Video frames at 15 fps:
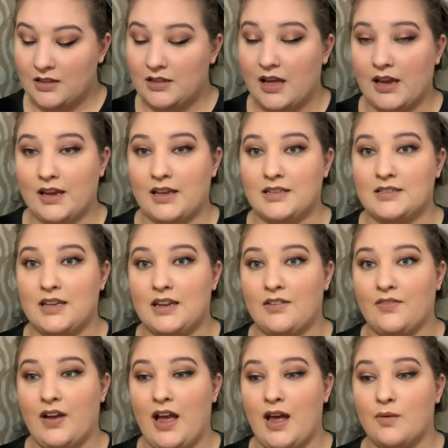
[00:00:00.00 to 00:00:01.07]
Like I said,
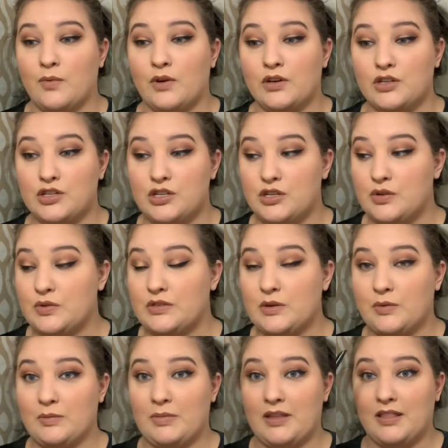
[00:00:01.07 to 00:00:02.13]
if I had one to choose,
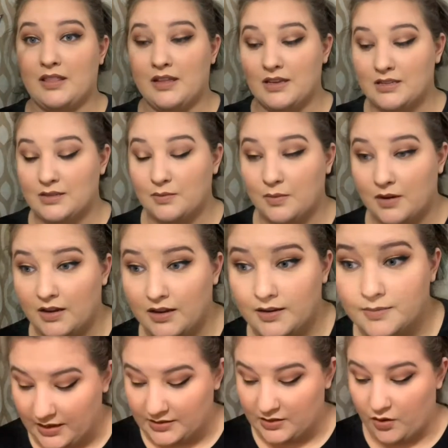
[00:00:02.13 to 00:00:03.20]
it would be this
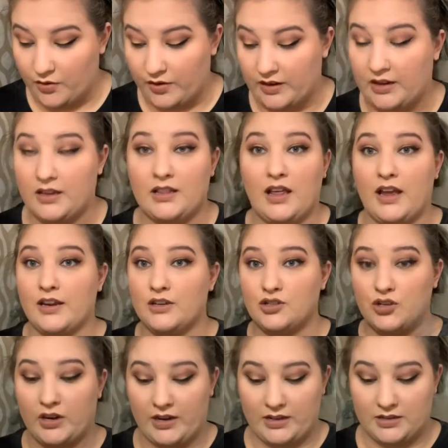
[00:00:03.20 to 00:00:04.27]
one. It has already like
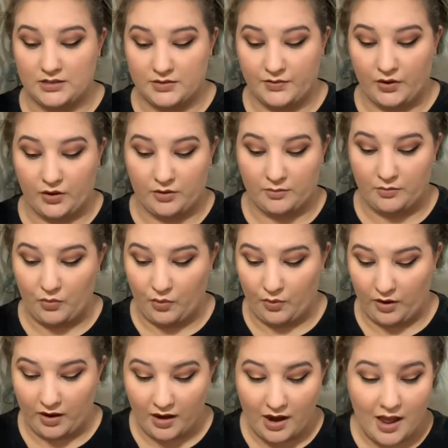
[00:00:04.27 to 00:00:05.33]
transferred
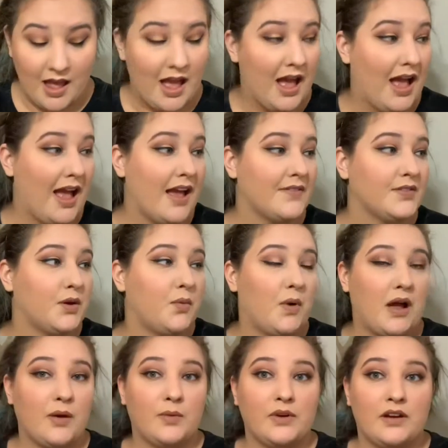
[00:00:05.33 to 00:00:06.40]
more. I have the
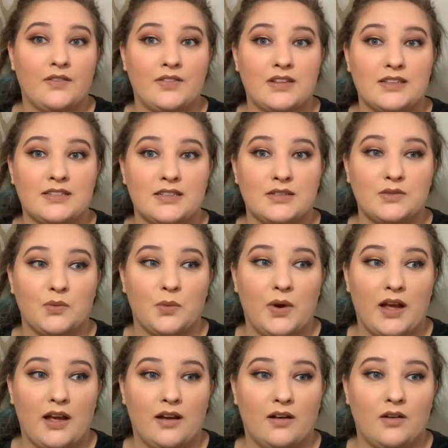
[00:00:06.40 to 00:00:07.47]
white one of this as
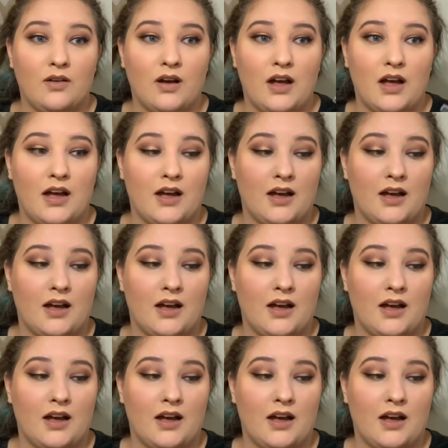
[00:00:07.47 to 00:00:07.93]
well.